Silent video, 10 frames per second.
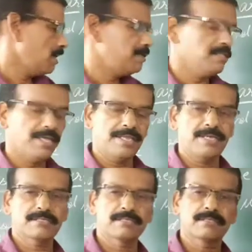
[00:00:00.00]
And the
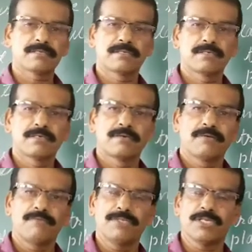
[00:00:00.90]
areas
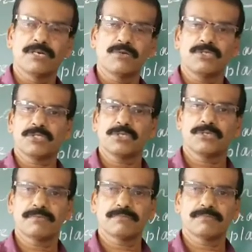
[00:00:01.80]
which are also